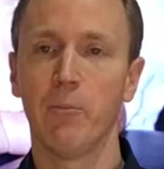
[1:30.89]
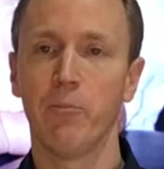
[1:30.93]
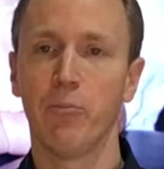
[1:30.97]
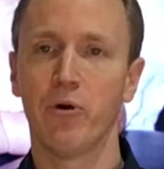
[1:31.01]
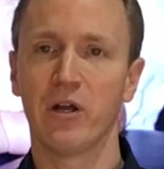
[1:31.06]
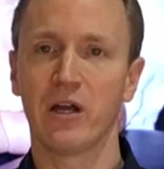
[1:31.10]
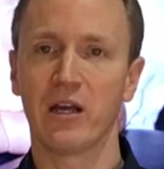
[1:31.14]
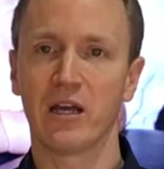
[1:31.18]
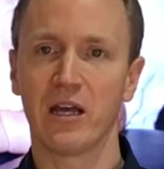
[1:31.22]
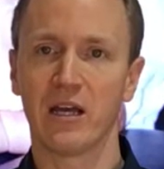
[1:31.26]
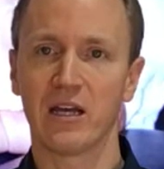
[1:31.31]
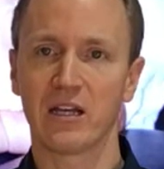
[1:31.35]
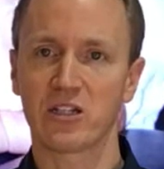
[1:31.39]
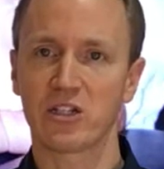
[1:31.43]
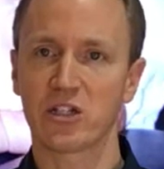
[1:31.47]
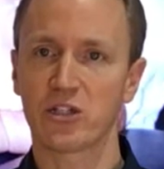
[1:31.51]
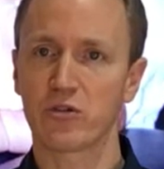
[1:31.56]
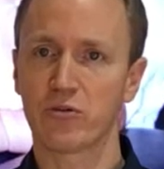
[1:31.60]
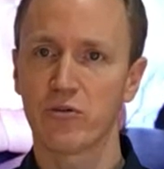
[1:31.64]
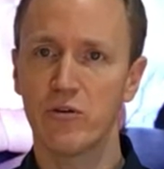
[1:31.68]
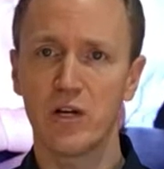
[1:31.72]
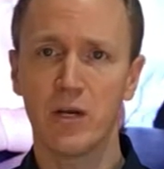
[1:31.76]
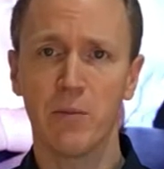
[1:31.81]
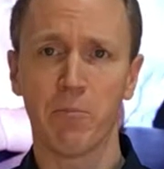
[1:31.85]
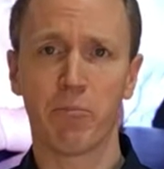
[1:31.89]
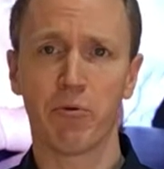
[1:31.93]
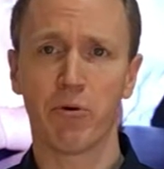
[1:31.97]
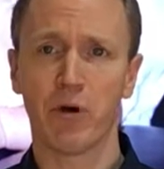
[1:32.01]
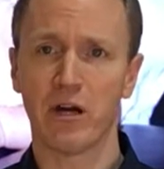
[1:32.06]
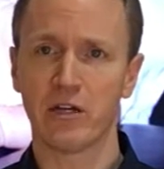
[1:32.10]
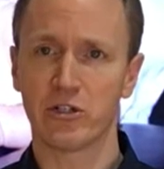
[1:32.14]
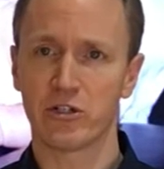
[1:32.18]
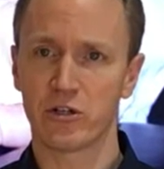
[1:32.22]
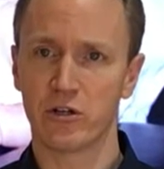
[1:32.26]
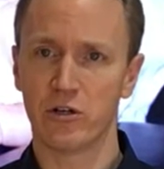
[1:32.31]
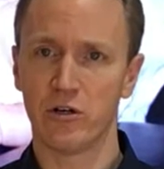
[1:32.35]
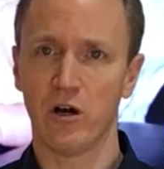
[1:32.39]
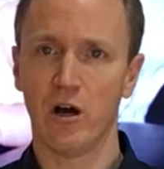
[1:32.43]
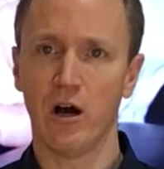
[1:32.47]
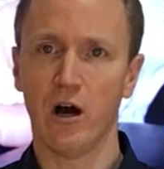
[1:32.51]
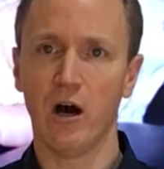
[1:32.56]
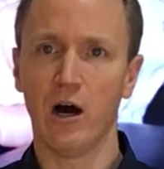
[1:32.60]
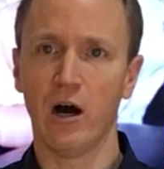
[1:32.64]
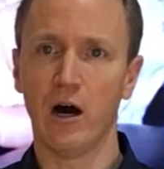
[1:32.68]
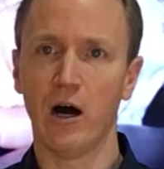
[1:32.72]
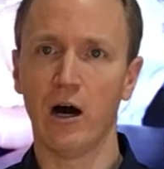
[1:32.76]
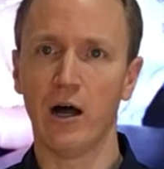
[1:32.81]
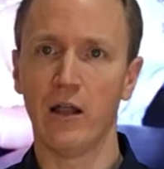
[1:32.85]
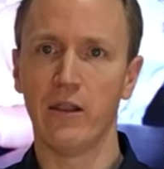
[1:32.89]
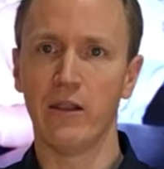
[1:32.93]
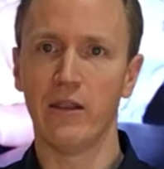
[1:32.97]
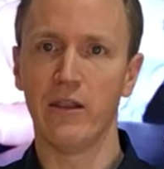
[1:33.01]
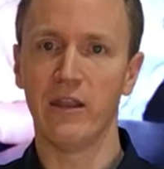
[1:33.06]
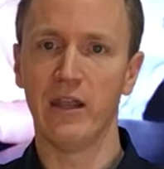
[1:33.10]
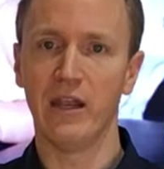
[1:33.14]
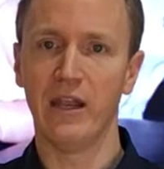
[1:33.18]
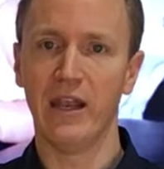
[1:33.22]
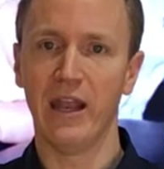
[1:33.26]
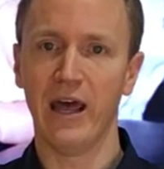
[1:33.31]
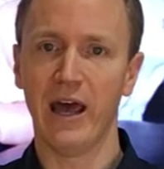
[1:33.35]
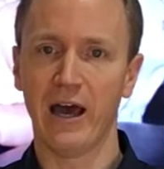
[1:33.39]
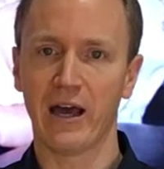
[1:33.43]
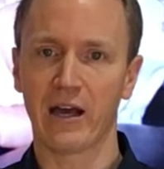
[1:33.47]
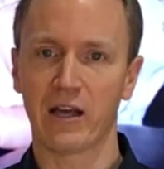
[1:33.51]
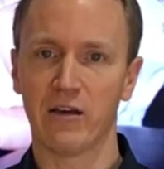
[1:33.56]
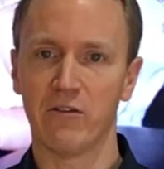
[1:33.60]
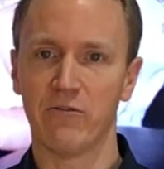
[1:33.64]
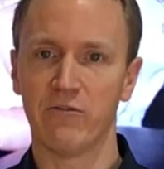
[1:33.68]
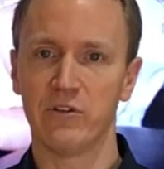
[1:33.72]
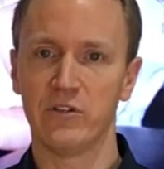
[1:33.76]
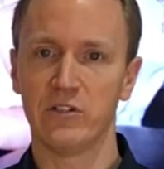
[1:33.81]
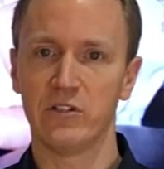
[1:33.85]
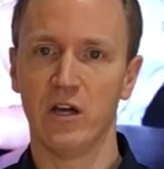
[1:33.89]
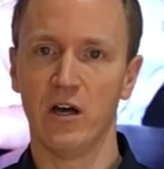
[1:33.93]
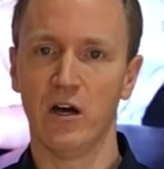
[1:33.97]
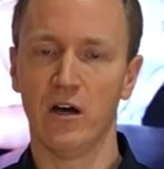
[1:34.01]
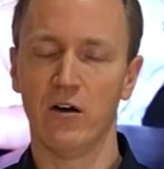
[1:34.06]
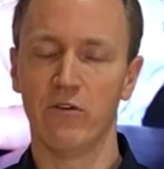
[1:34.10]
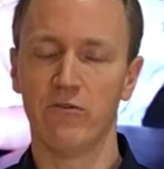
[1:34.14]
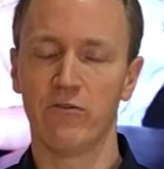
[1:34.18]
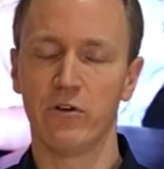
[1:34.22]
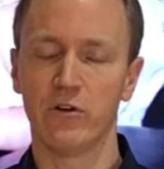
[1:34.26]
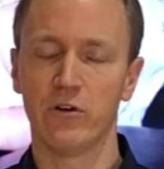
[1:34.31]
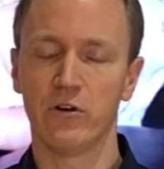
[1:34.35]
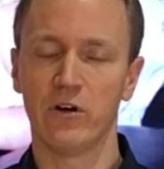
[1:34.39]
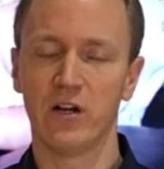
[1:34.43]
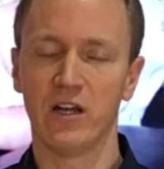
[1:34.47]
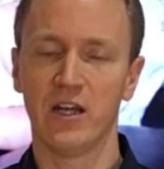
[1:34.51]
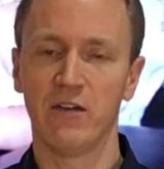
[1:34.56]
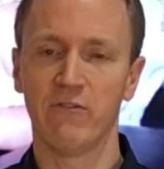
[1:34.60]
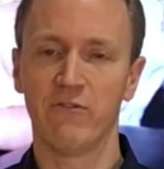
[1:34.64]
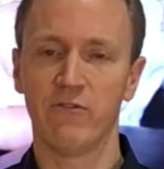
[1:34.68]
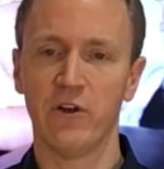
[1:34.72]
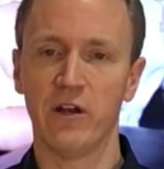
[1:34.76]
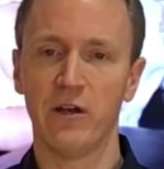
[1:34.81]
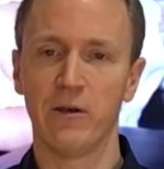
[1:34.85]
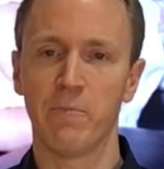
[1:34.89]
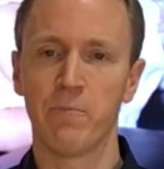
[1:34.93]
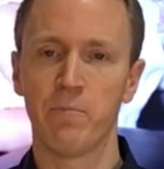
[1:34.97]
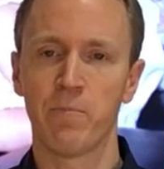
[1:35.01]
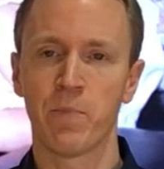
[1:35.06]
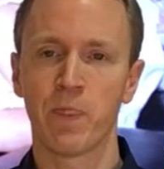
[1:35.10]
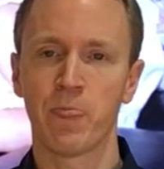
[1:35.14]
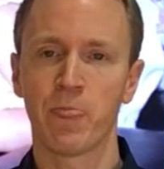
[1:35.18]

putting extreme pressure on the neck of your infant.